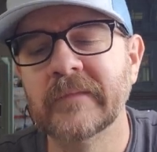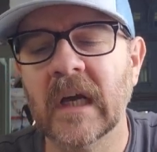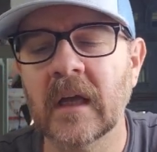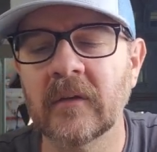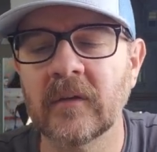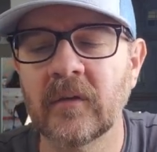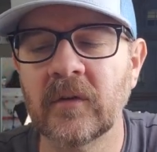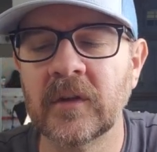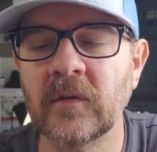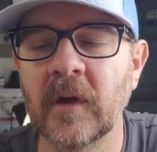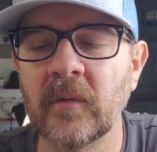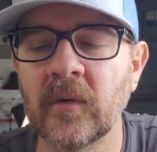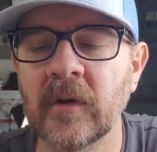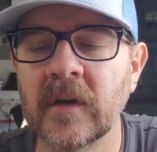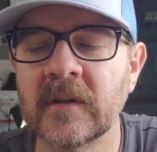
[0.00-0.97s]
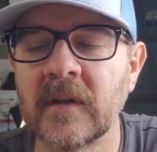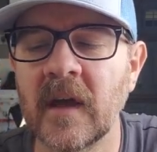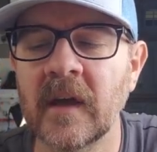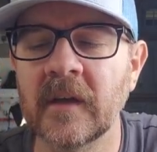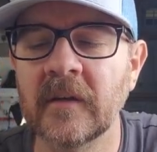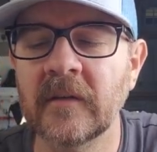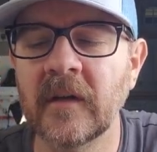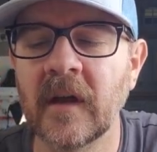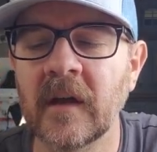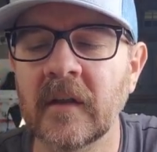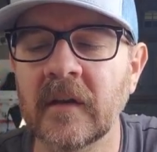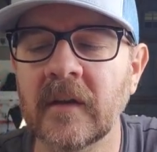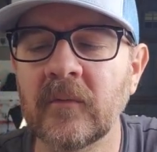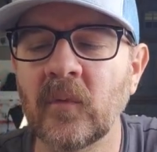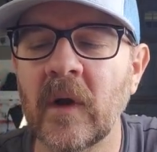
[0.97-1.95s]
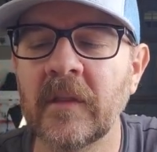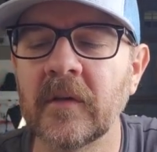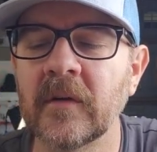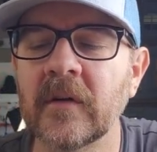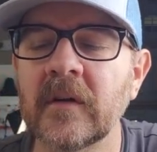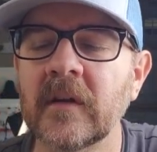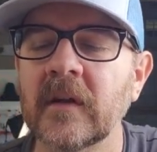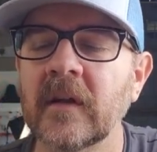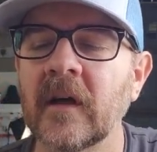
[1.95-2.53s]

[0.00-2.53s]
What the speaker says: don't know what the right word is, unweathered.